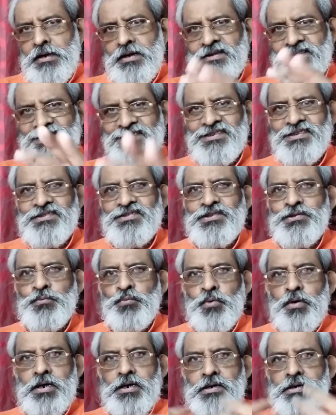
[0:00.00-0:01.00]
This is the
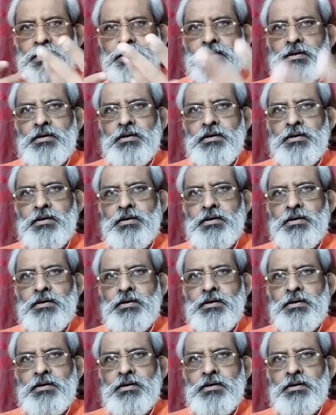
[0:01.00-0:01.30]
work